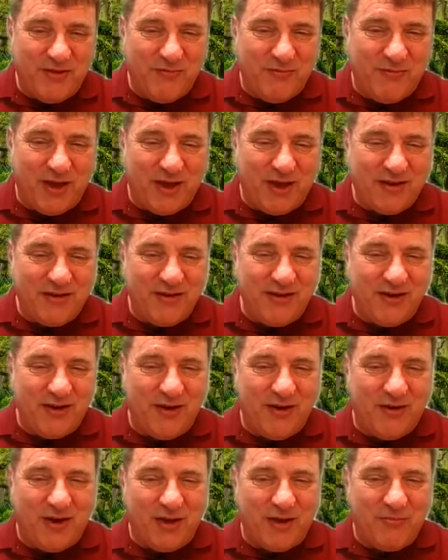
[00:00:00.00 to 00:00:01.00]
In fact,
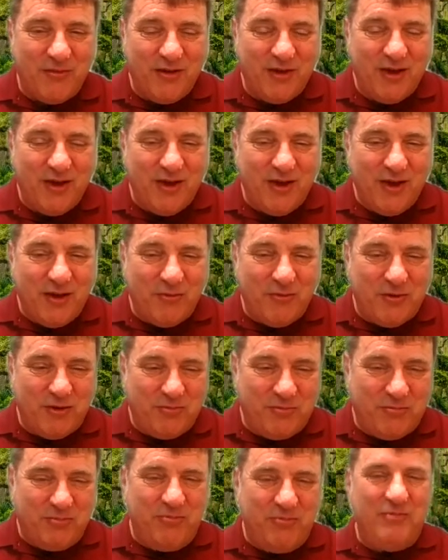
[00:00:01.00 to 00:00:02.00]
I would